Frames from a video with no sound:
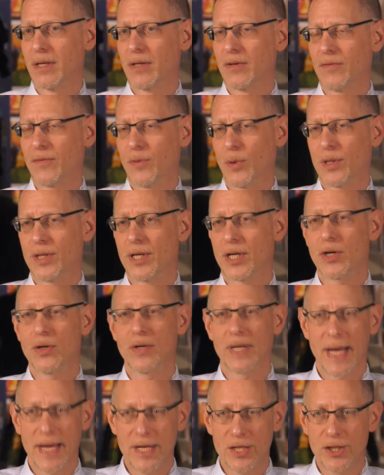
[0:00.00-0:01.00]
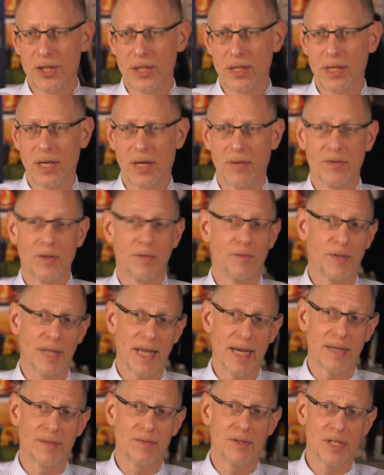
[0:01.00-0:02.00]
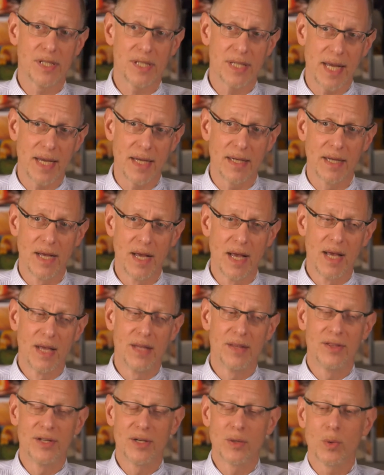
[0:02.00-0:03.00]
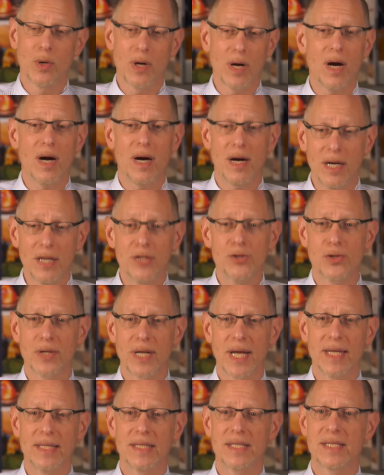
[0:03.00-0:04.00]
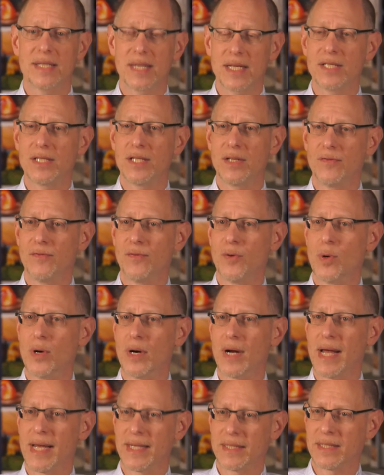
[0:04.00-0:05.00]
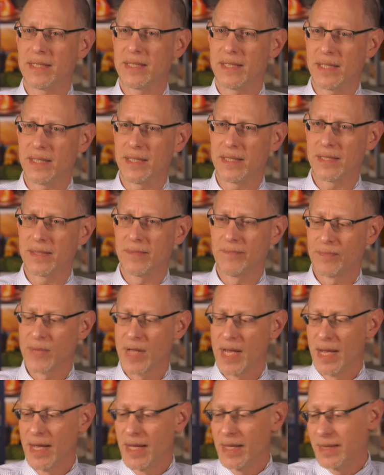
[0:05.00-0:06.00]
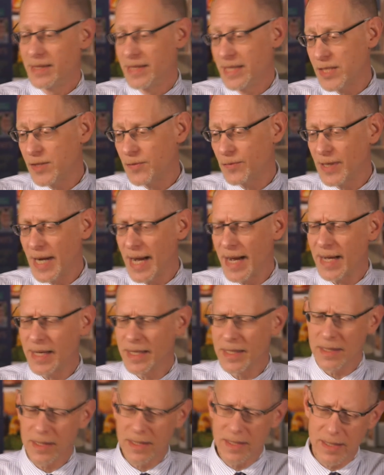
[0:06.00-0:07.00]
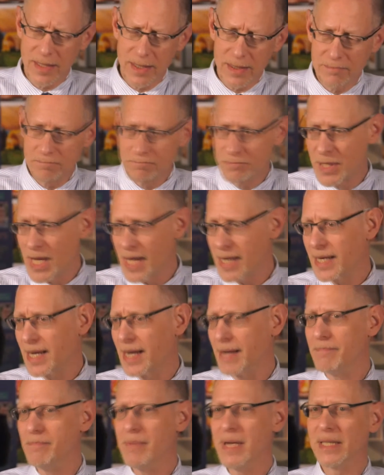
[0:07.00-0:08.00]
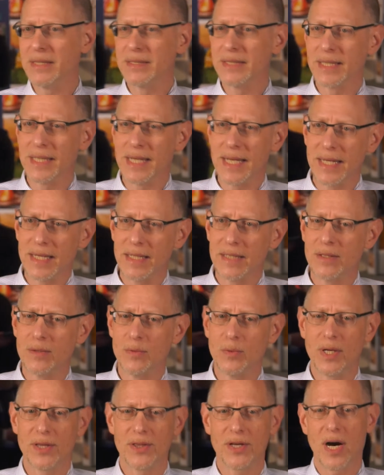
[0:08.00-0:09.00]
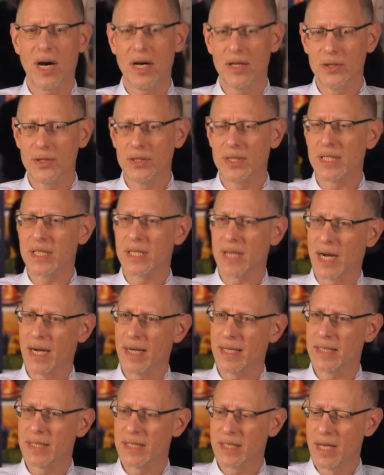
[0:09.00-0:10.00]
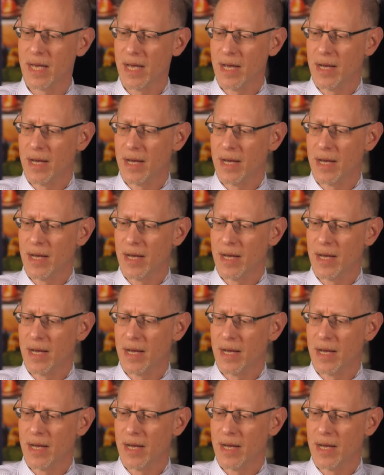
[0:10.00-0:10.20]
for the creation of the flag of the state. There were 164 entities. This flag kind of got melded in with other designs,